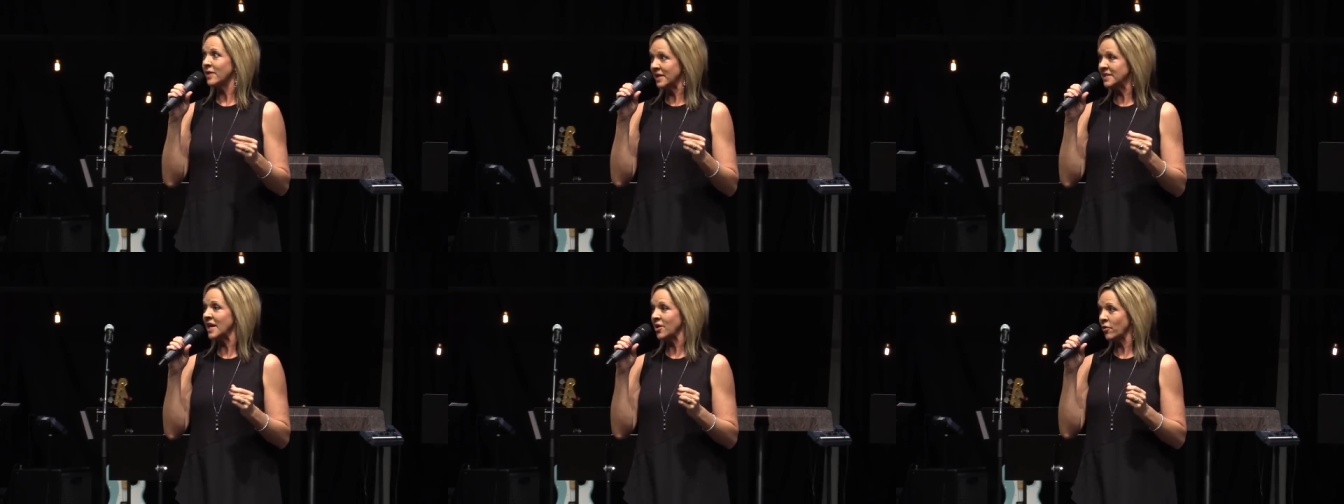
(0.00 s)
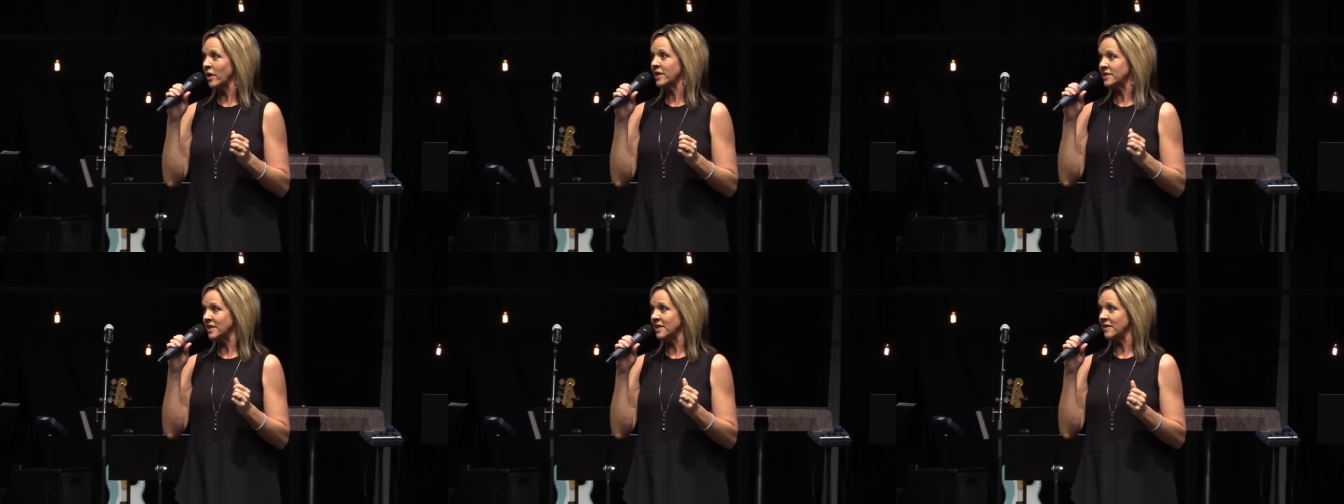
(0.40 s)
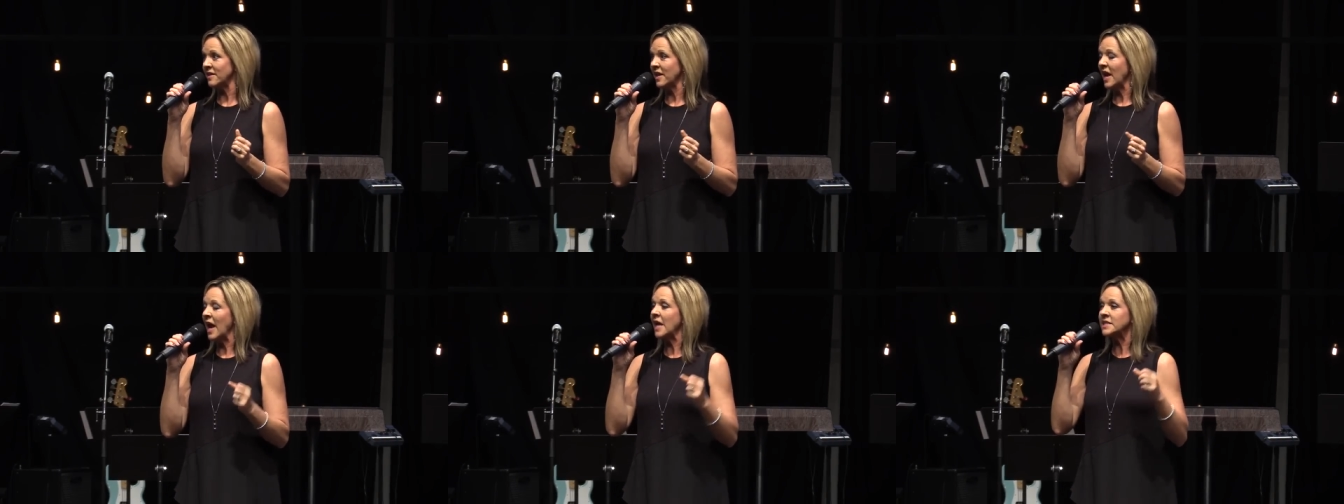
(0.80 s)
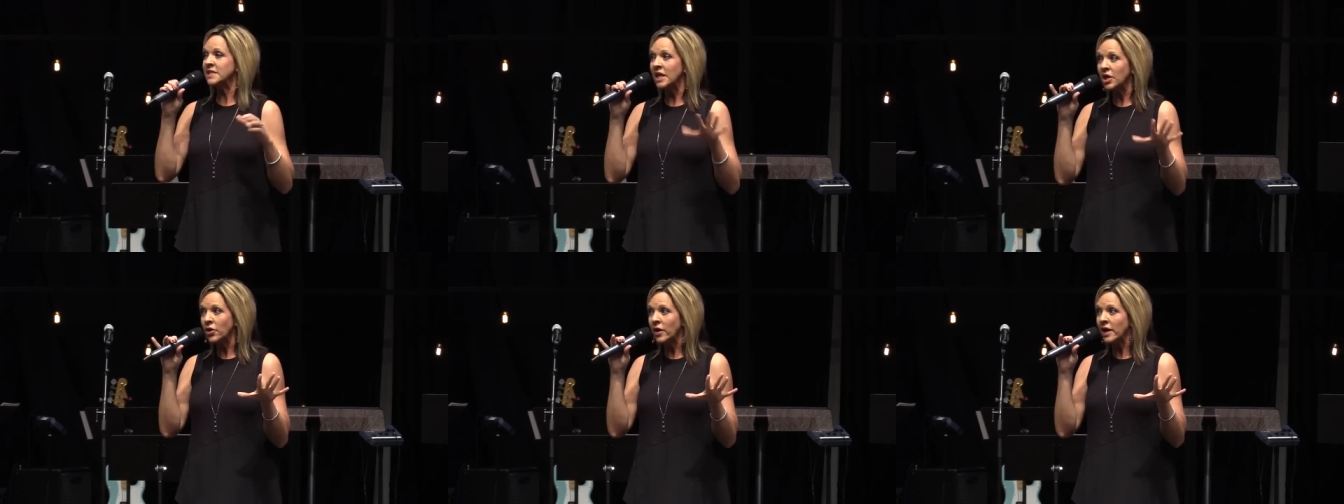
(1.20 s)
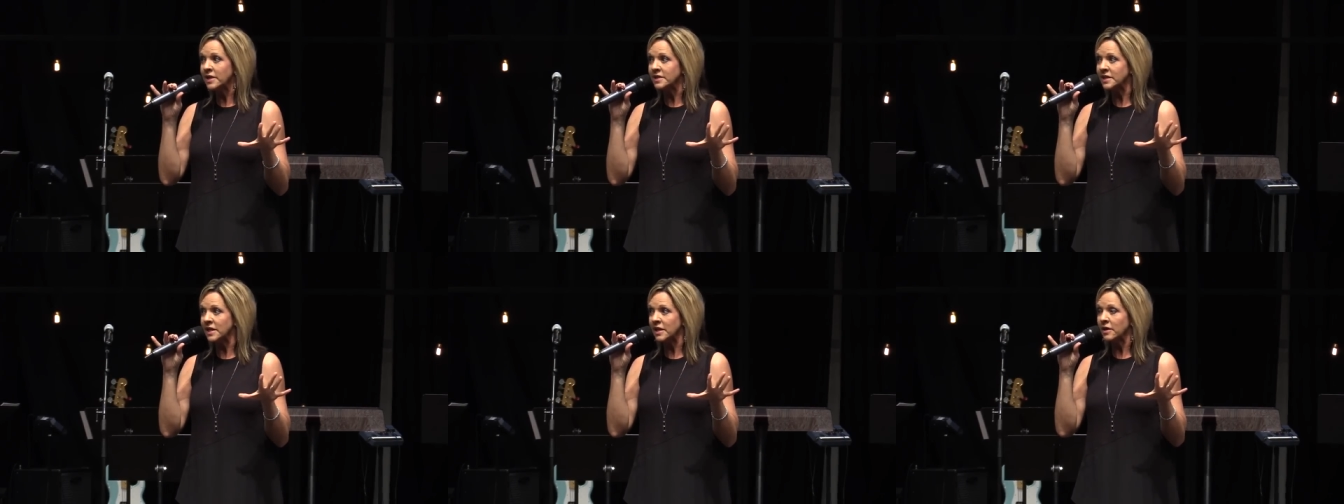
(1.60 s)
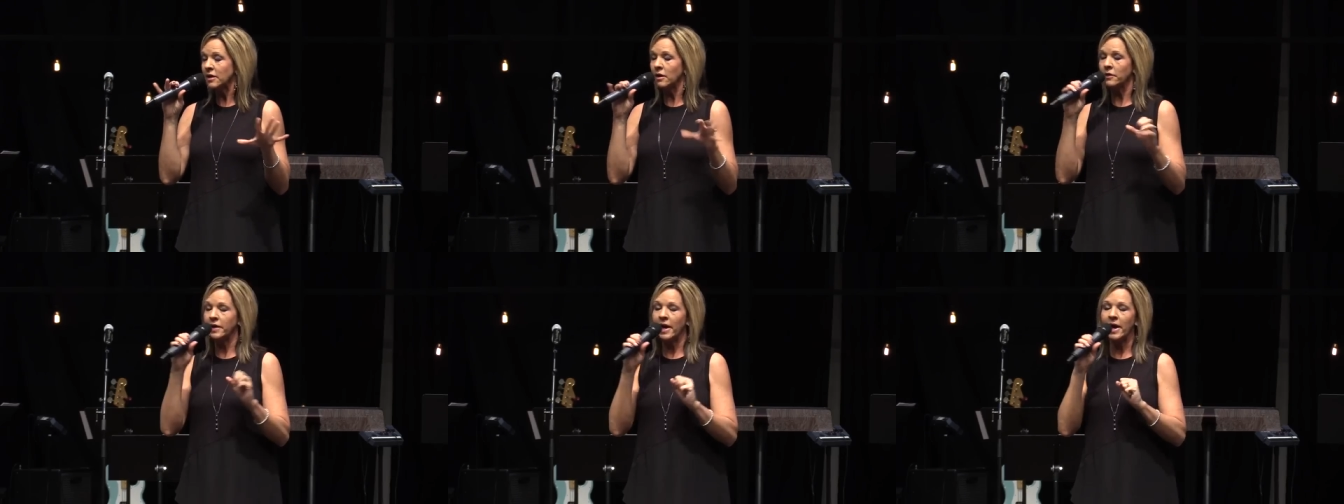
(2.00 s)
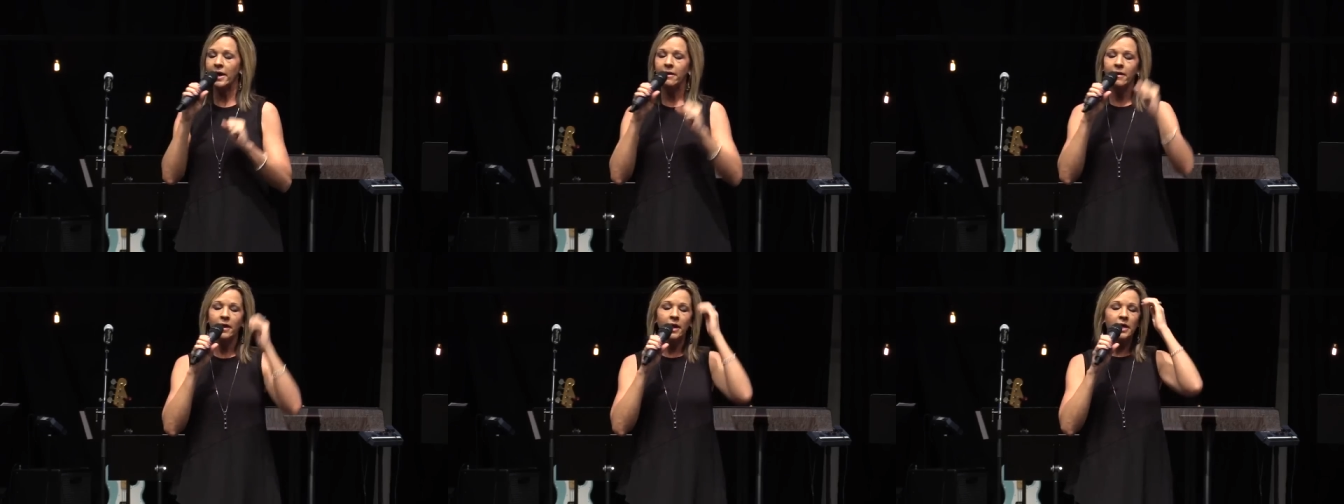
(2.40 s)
Isn't that crazy? Isn't that crazy? Okay.